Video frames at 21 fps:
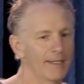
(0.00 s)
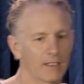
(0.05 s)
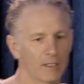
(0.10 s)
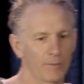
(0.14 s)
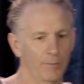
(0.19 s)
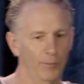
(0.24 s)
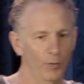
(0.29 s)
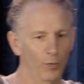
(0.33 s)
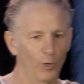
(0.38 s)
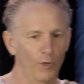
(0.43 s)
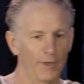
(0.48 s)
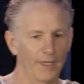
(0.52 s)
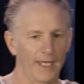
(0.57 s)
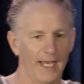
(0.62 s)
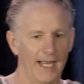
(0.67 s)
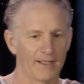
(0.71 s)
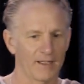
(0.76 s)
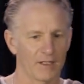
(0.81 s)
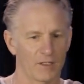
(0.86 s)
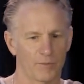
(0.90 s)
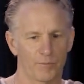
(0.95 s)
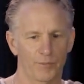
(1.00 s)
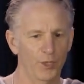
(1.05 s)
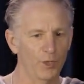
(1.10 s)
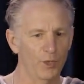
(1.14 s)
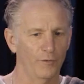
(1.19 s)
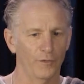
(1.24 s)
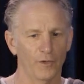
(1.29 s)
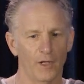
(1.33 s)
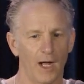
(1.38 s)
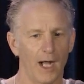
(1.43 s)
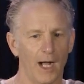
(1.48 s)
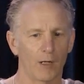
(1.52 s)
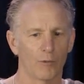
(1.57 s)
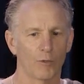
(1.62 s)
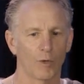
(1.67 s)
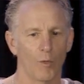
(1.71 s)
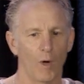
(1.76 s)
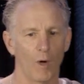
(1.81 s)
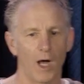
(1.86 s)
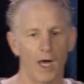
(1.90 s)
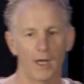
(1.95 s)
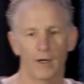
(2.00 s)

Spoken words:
had this pool that had this beautiful aqua